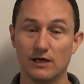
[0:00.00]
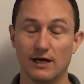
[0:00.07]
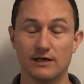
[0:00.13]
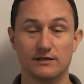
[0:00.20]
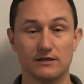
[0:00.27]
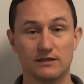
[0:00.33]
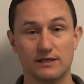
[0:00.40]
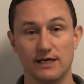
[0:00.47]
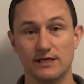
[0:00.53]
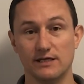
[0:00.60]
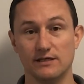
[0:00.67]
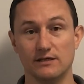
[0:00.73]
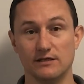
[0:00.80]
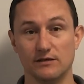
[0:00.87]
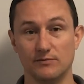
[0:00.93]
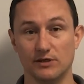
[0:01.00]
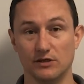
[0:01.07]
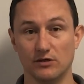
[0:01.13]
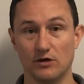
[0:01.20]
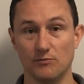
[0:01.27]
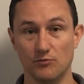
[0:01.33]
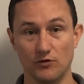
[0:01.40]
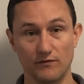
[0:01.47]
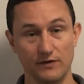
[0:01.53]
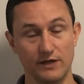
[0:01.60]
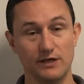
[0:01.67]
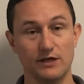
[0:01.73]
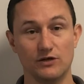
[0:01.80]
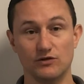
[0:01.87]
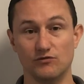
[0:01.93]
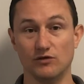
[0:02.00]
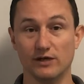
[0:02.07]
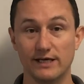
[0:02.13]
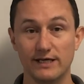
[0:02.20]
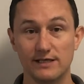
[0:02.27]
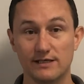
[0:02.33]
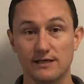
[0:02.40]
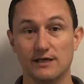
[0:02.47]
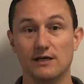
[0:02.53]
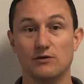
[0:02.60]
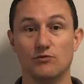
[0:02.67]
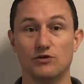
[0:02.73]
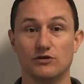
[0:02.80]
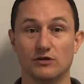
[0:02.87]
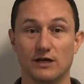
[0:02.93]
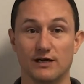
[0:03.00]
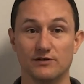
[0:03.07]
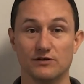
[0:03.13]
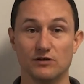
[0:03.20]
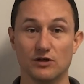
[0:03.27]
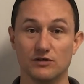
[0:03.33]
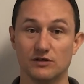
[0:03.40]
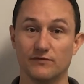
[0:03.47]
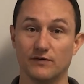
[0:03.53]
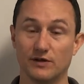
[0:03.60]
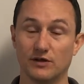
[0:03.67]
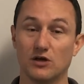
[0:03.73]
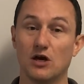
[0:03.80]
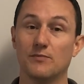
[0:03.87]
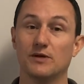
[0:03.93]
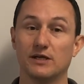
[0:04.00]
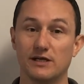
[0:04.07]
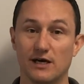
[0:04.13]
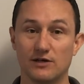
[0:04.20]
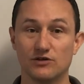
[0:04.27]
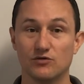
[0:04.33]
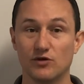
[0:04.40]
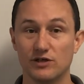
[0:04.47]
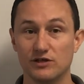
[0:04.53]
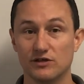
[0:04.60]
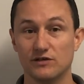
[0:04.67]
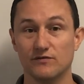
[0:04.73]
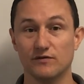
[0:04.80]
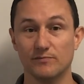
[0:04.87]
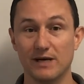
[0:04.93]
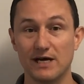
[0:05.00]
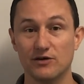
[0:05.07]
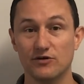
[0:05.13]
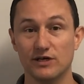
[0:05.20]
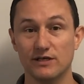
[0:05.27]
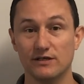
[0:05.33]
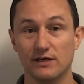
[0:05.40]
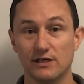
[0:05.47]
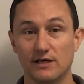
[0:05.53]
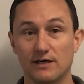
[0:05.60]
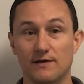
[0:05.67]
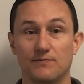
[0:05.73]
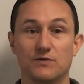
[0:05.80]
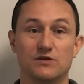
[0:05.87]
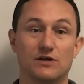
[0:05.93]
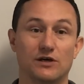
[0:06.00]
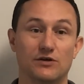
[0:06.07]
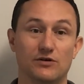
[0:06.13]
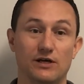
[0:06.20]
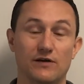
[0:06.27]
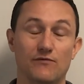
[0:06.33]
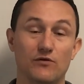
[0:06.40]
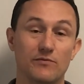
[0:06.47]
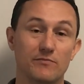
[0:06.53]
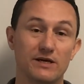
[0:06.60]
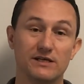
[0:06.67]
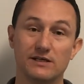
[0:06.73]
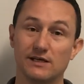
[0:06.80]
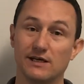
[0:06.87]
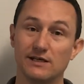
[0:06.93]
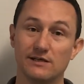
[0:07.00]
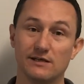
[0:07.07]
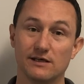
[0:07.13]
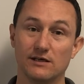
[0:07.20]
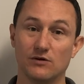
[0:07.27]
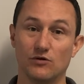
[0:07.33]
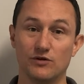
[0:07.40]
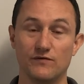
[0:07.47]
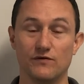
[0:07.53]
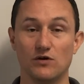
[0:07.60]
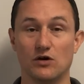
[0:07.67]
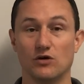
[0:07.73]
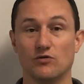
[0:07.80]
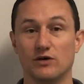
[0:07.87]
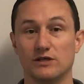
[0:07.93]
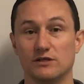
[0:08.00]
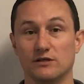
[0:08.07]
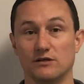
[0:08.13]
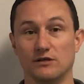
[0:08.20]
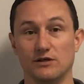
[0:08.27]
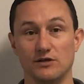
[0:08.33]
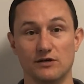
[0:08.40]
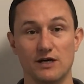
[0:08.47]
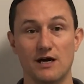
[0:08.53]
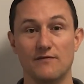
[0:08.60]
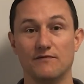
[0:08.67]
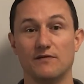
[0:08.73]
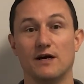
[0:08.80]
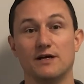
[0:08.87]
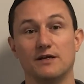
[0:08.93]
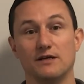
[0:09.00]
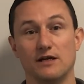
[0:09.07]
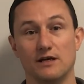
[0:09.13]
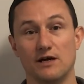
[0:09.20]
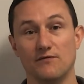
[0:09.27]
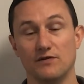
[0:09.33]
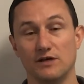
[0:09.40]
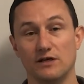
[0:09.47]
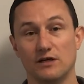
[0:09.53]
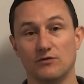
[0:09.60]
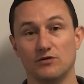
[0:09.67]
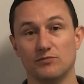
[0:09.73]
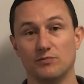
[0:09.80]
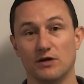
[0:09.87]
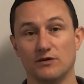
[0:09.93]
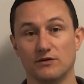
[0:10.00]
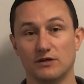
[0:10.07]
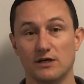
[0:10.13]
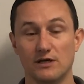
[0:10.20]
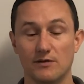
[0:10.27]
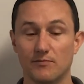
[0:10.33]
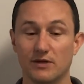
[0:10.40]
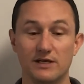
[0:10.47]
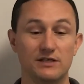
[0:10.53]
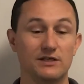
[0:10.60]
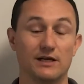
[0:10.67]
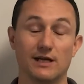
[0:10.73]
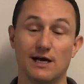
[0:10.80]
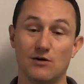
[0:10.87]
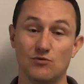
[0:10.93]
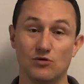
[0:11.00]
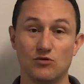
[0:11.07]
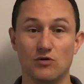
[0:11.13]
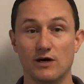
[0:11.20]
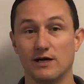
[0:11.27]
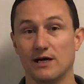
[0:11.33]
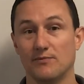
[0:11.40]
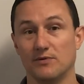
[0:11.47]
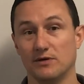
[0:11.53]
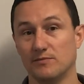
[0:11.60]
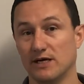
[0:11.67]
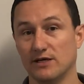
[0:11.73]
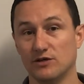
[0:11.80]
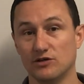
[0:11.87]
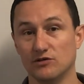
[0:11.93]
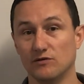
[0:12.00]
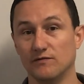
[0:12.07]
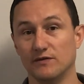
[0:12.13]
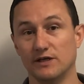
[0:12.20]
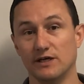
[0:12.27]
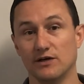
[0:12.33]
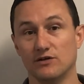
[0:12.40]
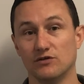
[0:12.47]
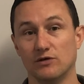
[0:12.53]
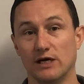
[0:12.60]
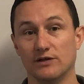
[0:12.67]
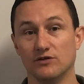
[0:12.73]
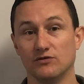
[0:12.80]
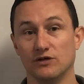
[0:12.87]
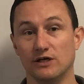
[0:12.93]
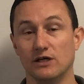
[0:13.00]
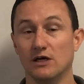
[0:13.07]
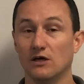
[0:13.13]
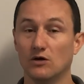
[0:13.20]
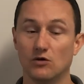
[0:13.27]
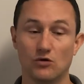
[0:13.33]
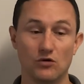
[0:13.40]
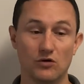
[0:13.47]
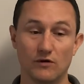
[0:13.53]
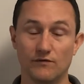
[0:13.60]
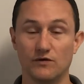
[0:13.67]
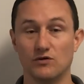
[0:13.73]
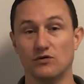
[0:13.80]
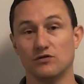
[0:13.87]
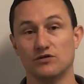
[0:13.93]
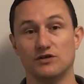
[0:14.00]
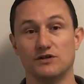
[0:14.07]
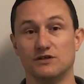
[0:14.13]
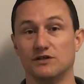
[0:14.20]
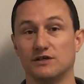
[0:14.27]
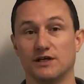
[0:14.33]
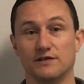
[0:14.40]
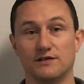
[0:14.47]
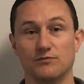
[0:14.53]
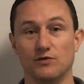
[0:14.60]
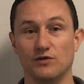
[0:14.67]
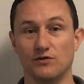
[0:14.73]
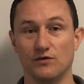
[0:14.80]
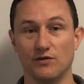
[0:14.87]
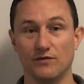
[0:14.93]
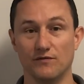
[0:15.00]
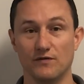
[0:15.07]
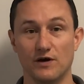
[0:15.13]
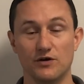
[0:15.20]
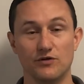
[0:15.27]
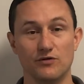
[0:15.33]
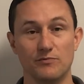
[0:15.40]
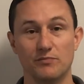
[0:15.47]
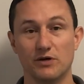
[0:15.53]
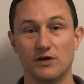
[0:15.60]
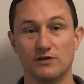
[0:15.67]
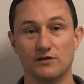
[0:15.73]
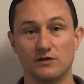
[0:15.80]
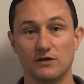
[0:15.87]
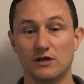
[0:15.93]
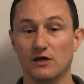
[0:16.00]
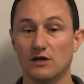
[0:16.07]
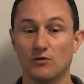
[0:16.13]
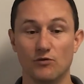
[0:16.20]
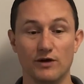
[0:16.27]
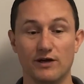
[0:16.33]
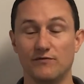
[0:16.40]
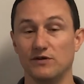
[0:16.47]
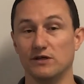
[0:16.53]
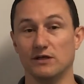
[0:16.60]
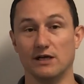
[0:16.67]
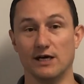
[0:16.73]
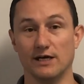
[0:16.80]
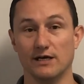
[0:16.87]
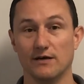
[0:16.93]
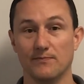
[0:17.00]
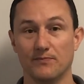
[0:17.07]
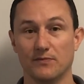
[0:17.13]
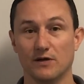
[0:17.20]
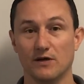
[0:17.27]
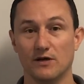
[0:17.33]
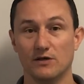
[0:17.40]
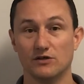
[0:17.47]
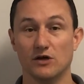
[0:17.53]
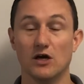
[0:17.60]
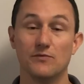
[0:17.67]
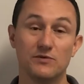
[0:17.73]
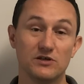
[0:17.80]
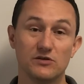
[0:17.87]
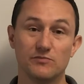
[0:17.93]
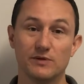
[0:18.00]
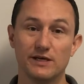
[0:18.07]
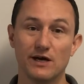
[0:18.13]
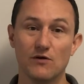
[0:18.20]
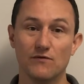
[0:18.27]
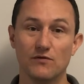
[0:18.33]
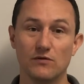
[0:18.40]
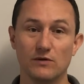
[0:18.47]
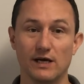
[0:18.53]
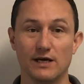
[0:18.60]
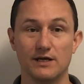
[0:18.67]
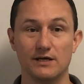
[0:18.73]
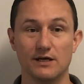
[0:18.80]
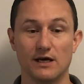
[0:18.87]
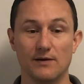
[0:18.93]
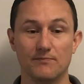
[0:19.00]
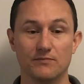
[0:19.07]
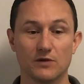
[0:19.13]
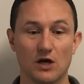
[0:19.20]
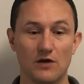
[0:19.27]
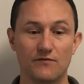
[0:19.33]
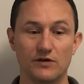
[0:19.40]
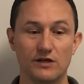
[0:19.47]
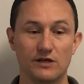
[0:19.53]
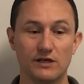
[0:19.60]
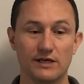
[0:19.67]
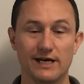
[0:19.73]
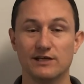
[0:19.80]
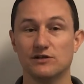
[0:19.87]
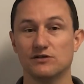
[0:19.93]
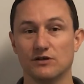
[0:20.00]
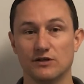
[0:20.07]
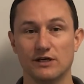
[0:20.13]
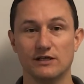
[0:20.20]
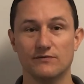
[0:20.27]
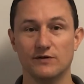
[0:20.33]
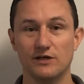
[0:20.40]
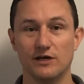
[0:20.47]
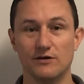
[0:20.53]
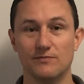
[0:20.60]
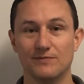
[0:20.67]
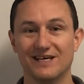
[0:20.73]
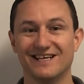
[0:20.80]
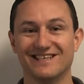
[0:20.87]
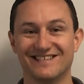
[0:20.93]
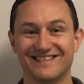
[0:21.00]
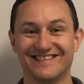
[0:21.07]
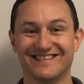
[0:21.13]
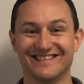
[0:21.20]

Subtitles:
As I say, there's going to be a lot more videos released which will answer lots of other commonly asked questions for batteries. So if we're missing anything or you've got a question that you can't find in our video response, please yell out. We'll quite happily make a short video to answer it, or of course just discuss it with you on the phone or in person, whatever you like. So I hope this has been helpful, and hopefully you can catch us on the next video. Thanks.